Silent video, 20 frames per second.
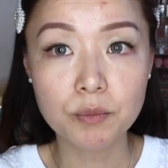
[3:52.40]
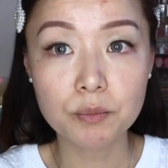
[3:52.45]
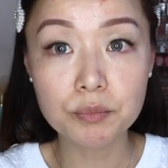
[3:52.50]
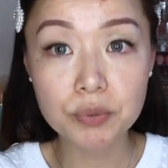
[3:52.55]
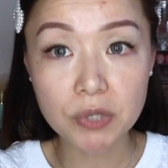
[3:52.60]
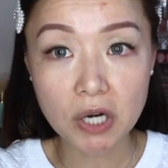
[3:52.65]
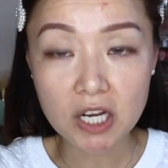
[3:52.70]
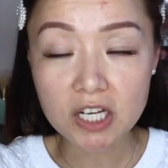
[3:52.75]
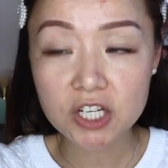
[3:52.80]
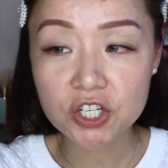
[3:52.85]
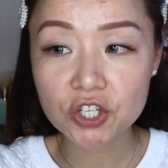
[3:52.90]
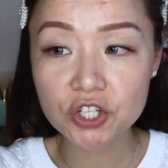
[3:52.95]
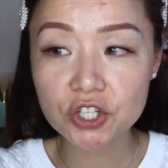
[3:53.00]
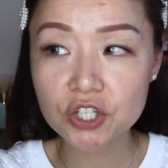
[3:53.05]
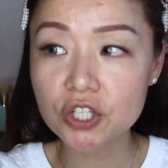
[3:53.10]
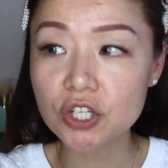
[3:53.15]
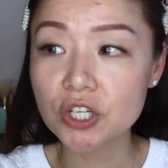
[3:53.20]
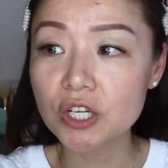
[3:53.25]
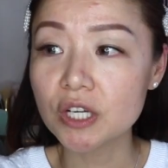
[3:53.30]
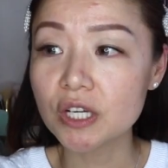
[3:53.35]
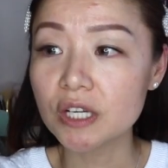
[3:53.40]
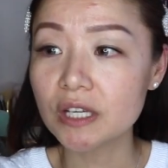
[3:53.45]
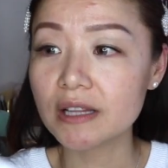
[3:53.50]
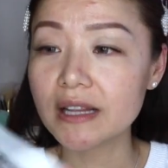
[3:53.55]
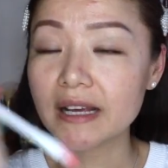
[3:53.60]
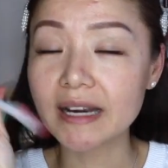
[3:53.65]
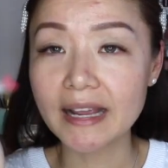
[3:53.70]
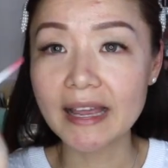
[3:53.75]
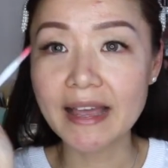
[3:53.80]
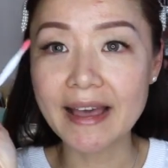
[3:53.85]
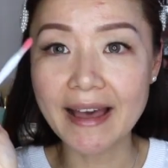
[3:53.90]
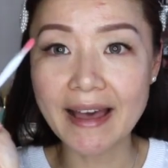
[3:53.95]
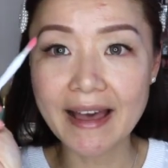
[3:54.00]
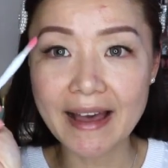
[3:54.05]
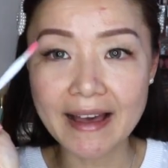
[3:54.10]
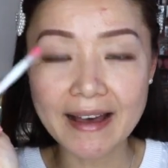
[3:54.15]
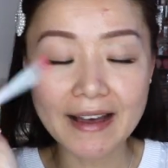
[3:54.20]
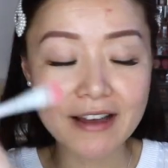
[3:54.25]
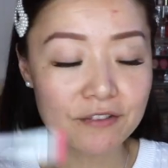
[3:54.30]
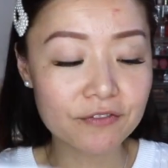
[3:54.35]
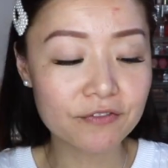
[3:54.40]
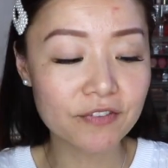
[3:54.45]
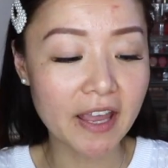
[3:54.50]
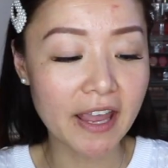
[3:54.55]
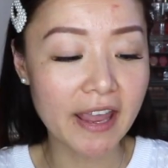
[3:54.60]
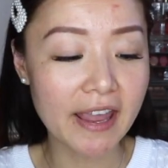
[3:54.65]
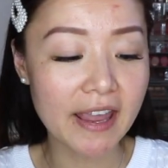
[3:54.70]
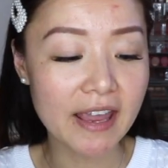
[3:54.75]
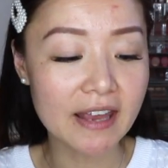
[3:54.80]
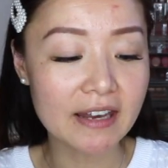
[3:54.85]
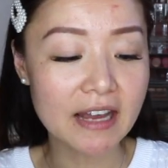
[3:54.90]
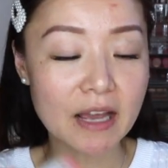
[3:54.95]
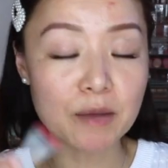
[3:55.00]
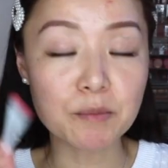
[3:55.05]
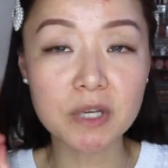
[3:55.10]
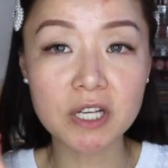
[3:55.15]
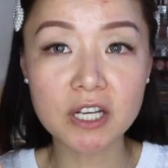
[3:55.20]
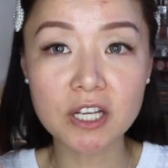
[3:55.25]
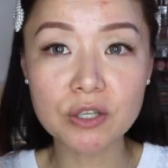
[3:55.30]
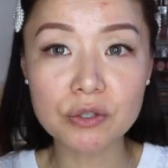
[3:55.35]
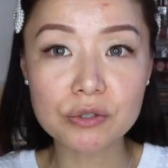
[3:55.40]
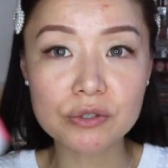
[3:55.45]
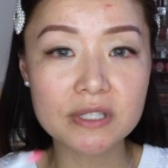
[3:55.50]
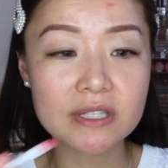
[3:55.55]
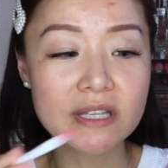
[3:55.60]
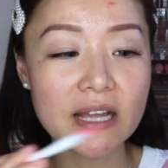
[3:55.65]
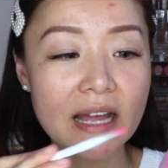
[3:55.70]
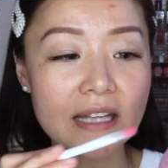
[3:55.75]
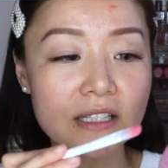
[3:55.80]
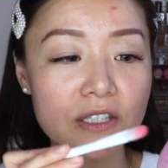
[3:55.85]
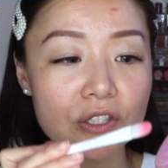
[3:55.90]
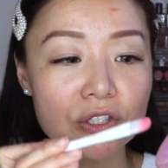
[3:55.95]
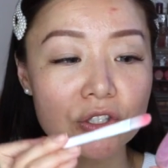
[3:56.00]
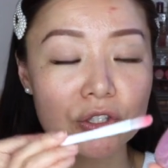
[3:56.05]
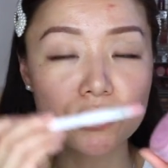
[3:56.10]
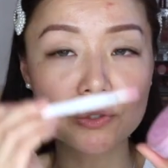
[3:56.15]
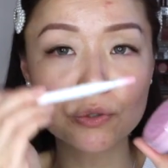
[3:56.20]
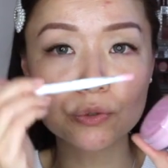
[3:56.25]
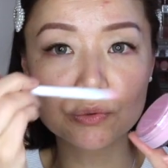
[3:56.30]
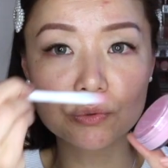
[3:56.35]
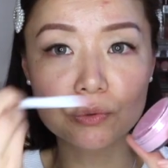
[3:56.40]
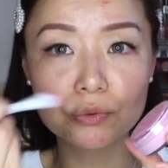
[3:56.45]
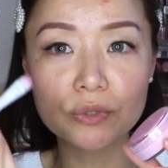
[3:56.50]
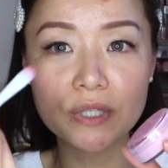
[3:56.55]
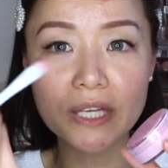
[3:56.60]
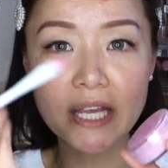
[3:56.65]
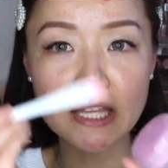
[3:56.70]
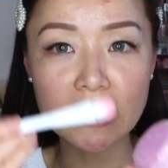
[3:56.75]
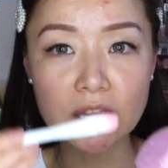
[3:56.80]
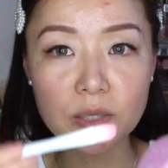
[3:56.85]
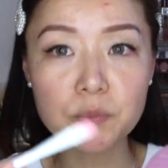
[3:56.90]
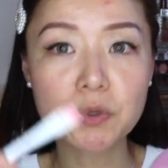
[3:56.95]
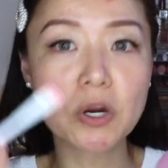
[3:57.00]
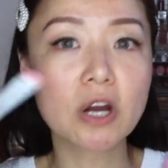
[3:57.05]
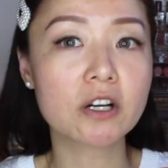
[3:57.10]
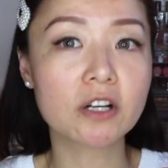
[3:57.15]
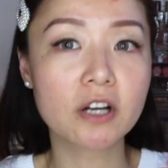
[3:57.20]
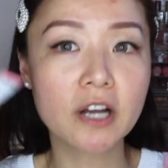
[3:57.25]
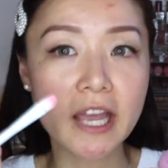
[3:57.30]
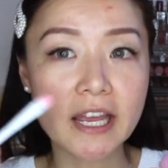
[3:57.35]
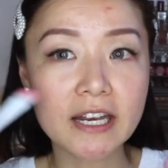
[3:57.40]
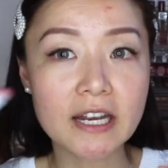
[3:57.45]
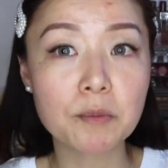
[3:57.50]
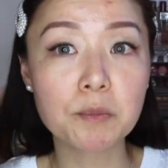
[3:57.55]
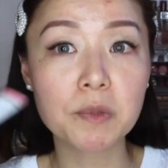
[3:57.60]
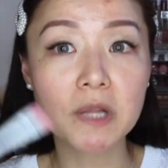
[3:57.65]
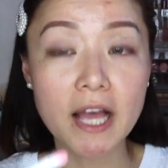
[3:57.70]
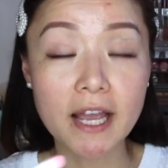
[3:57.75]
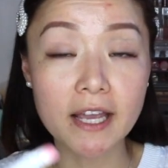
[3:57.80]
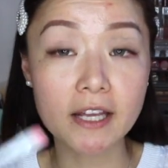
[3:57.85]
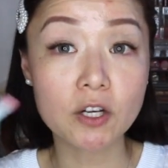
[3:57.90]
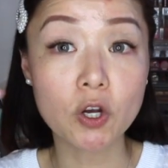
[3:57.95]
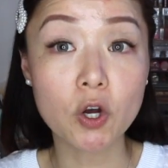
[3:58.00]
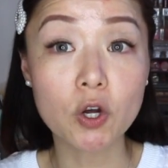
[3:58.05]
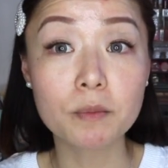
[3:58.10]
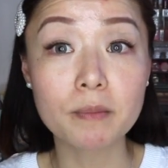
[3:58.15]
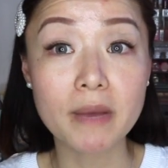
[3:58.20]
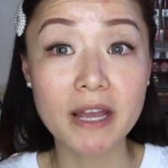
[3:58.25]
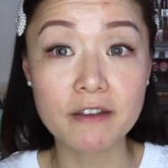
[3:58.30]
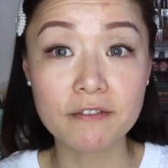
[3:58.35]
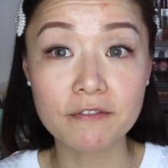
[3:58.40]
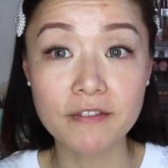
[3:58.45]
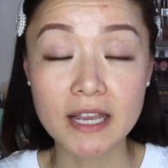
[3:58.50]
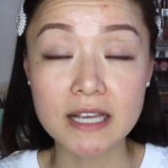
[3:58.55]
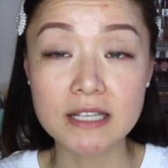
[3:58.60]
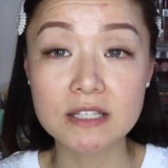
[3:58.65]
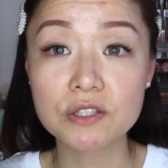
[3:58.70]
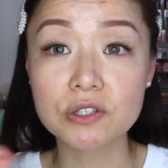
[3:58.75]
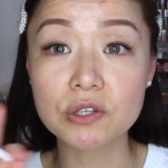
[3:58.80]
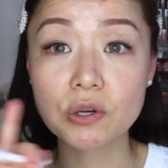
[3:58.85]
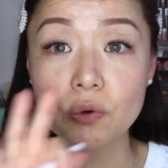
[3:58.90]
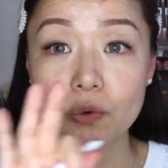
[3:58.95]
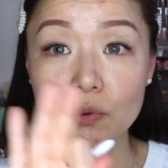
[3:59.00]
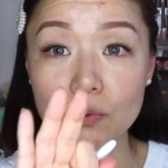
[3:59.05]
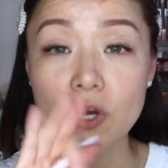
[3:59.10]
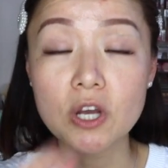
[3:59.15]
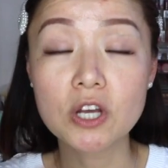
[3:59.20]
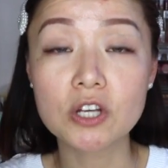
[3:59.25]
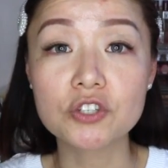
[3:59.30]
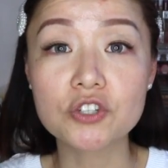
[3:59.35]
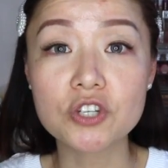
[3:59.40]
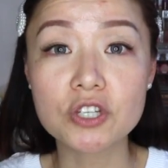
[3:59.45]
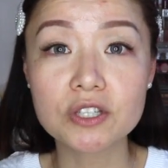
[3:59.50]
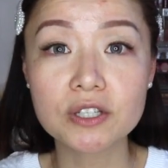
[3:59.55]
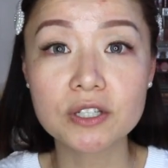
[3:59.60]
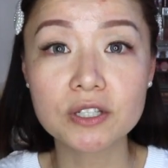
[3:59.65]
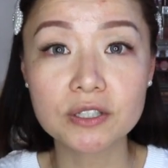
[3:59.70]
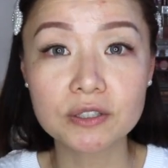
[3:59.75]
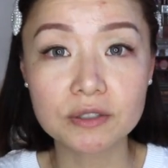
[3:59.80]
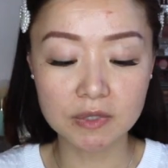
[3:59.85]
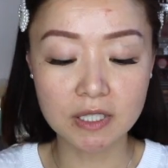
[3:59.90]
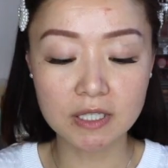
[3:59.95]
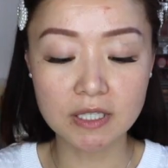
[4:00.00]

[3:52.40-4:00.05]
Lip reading: brush that I have. And I'm gonna use that to get the product and apply it on my face. So just